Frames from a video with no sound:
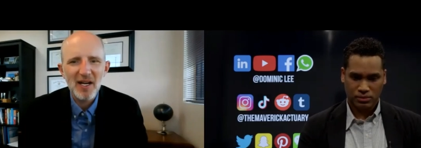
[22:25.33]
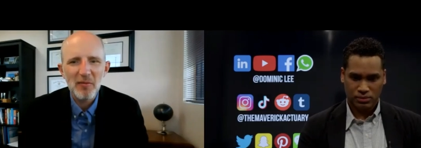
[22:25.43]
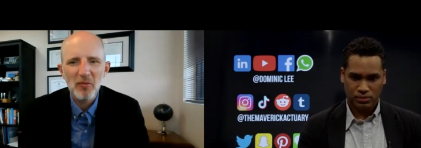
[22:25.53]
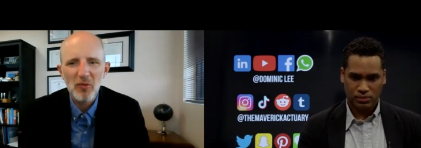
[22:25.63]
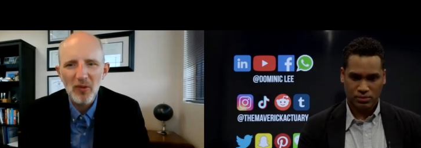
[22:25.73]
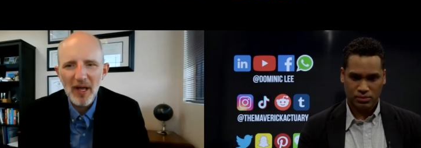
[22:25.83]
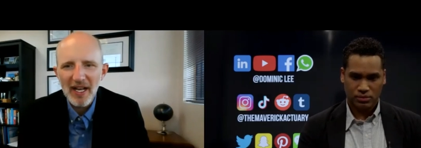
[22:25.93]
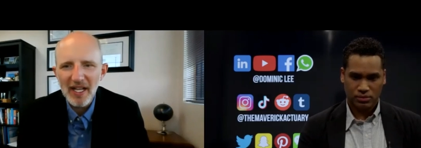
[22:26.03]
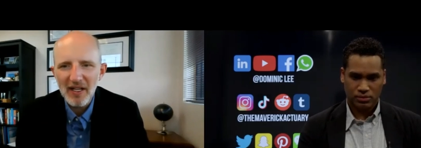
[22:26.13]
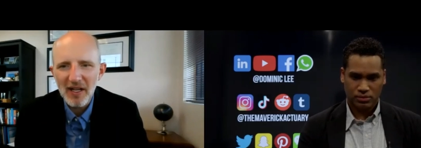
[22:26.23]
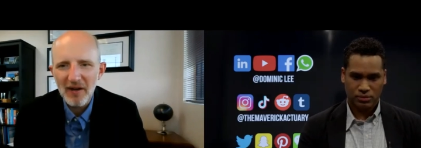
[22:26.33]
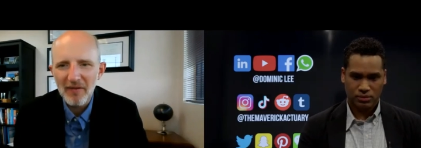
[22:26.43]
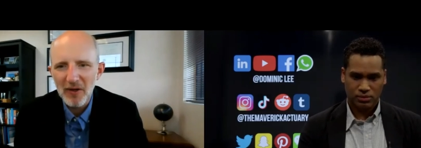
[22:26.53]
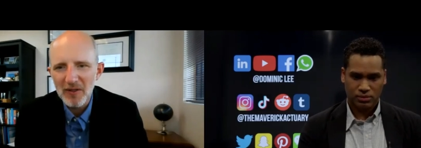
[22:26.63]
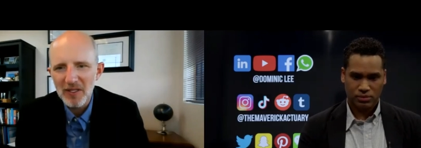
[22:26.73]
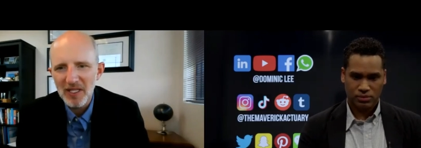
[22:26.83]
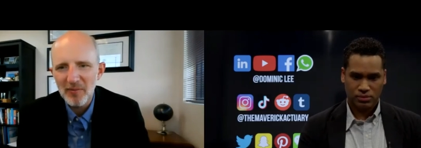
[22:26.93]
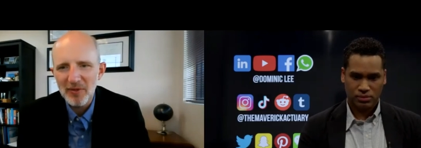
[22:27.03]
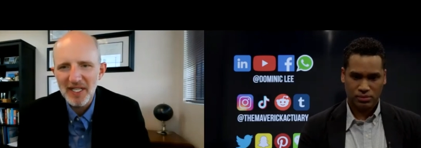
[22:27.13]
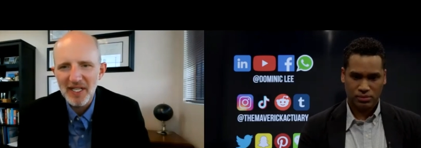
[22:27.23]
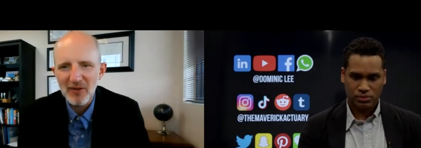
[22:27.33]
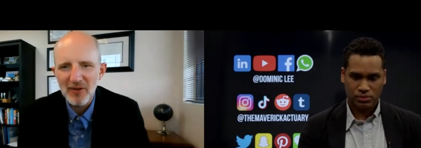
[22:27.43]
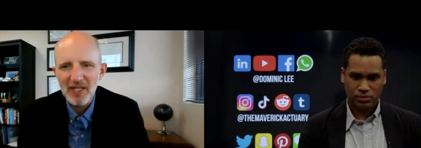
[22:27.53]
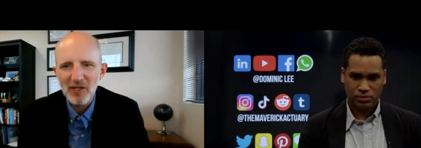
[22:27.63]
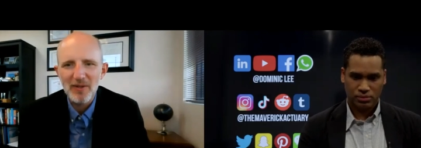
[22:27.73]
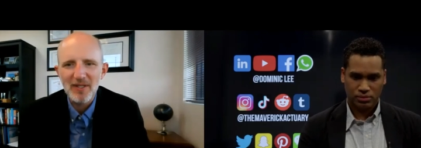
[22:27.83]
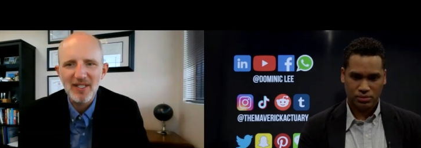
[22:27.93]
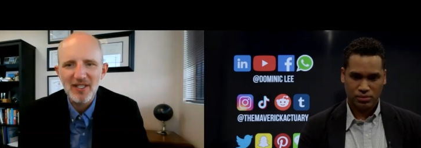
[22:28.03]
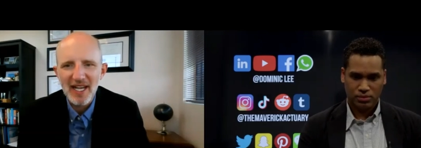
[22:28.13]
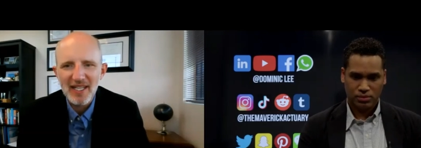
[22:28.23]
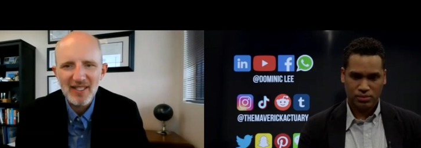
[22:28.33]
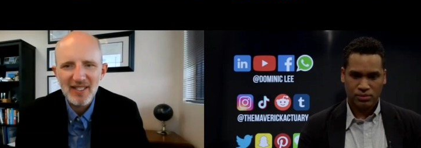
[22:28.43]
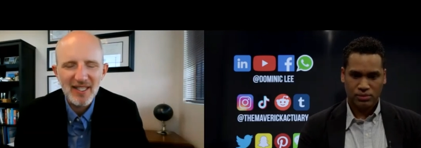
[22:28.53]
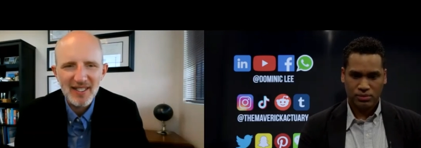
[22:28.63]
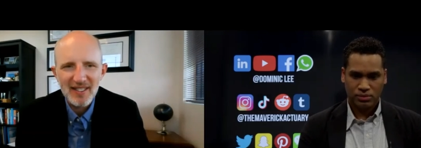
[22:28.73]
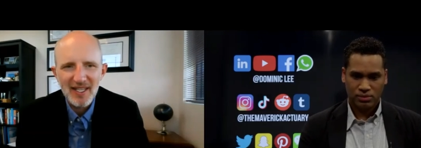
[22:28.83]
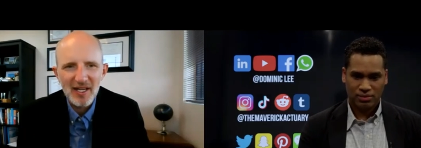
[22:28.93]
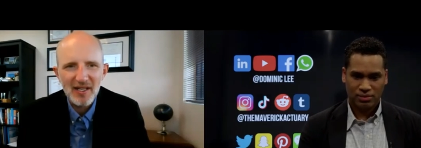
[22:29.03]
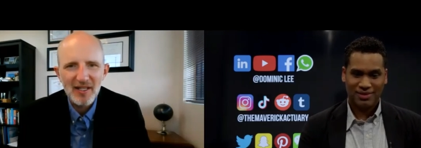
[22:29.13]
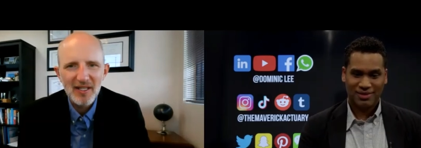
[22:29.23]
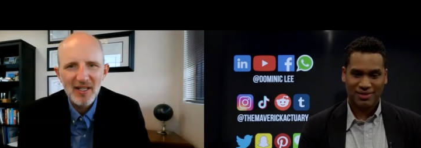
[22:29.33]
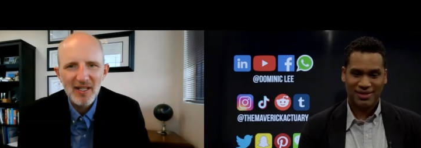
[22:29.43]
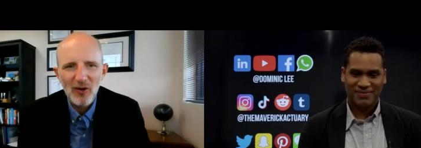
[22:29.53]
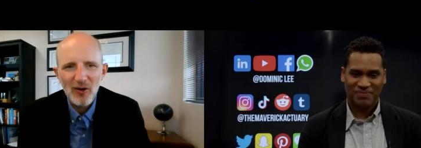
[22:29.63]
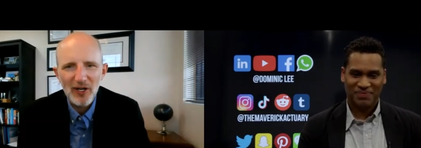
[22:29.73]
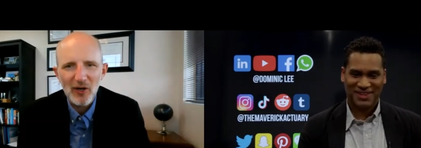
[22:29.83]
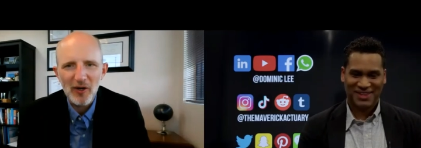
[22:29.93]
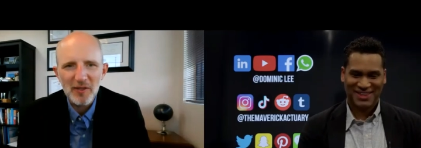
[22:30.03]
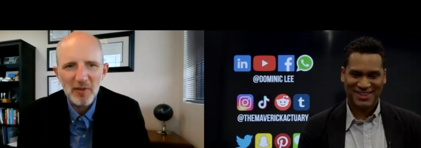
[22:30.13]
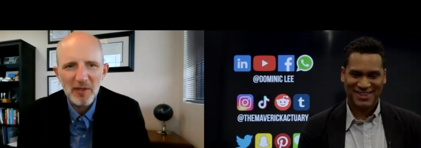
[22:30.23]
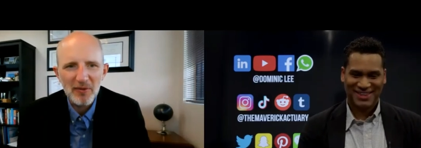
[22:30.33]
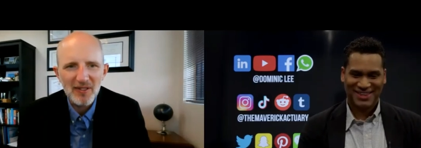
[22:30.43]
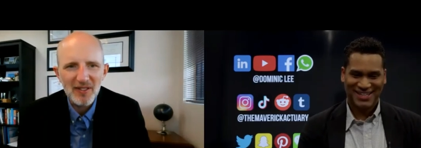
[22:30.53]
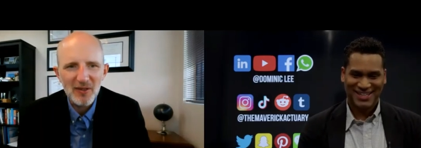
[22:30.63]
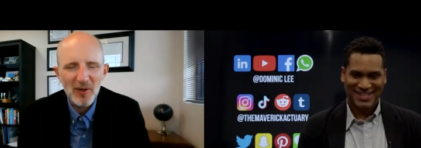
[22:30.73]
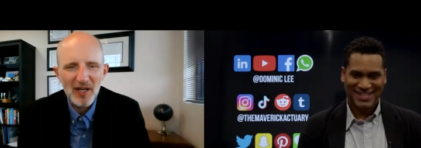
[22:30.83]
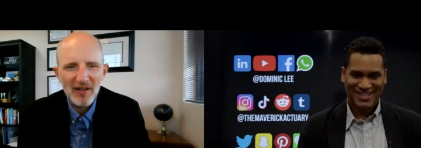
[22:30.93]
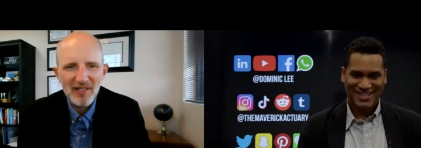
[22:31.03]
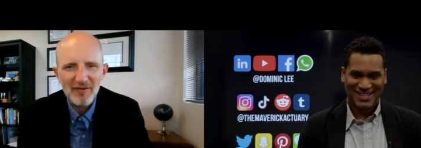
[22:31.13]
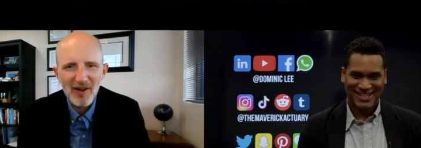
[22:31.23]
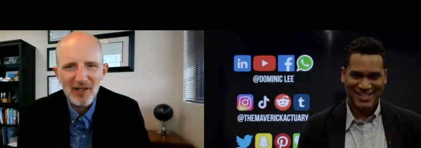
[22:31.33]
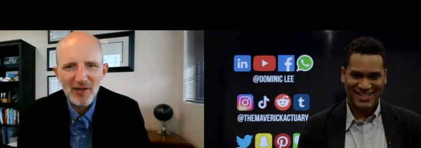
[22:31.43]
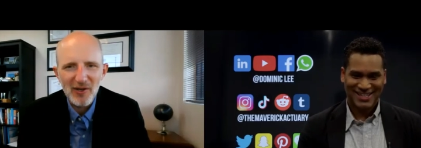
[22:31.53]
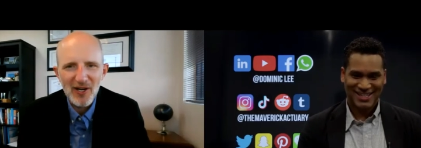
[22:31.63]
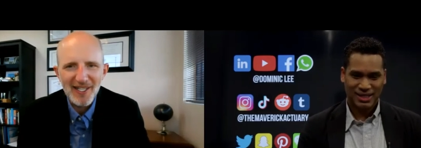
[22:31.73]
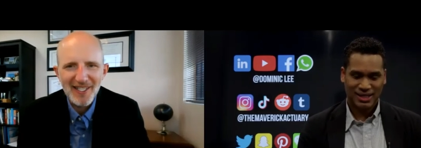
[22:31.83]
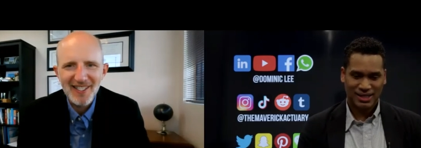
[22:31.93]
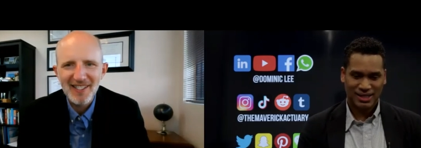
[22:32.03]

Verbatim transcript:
Speaker 1: Um, any of those in particular that you would suggest that uh, or encourage people to, uh, to follow you on?